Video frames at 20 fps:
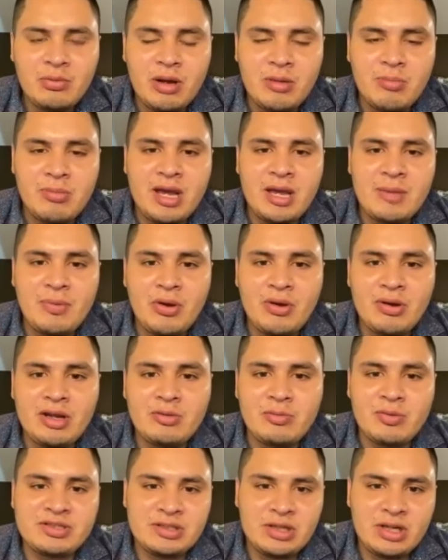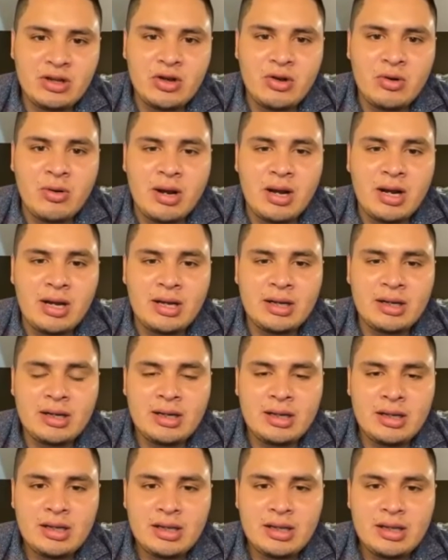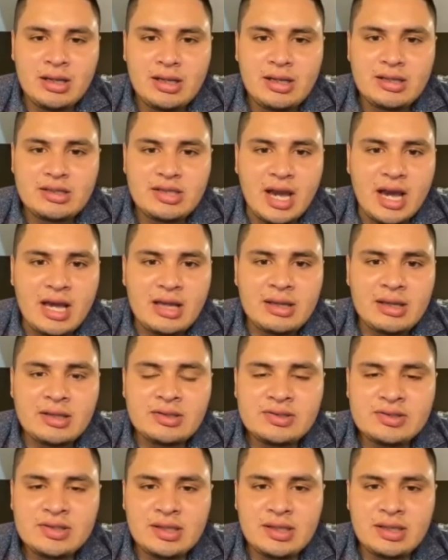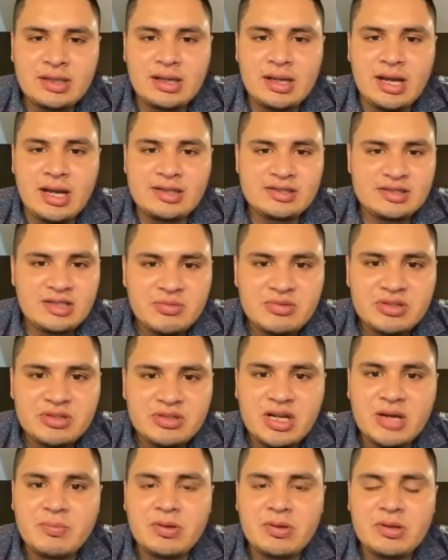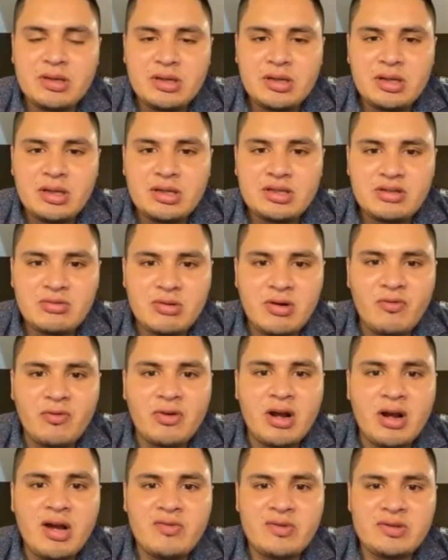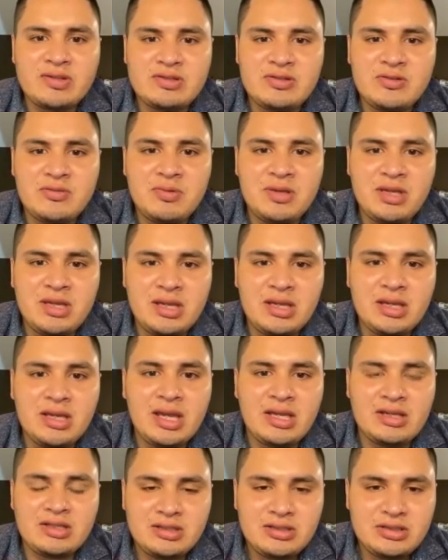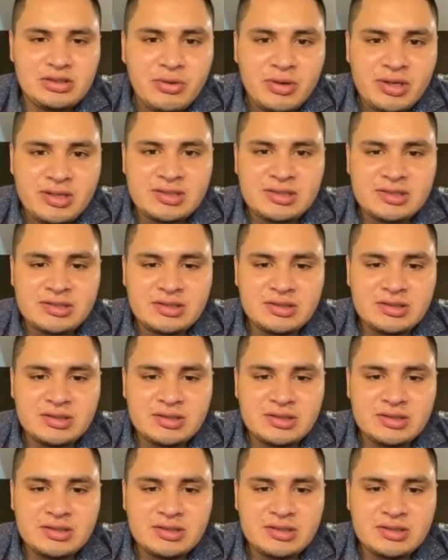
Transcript: My opponent was going to go unchallenged, and I stepped up to run for office to be a choice